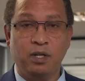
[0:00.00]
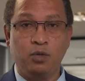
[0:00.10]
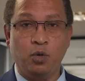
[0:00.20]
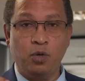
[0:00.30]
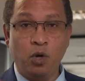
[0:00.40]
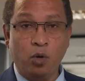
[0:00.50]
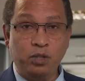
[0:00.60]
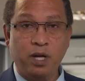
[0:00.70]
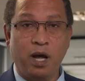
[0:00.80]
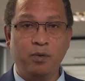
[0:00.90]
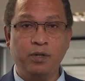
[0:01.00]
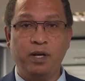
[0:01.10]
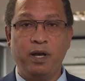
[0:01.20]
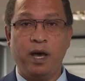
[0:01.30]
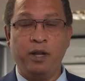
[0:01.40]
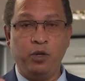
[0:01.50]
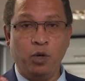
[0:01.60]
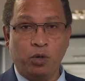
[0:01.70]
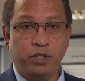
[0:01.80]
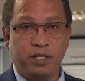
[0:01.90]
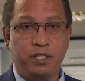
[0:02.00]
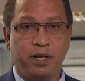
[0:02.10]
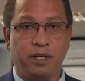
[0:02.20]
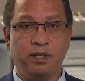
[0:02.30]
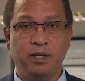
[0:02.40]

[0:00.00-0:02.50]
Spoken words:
to your town and your district.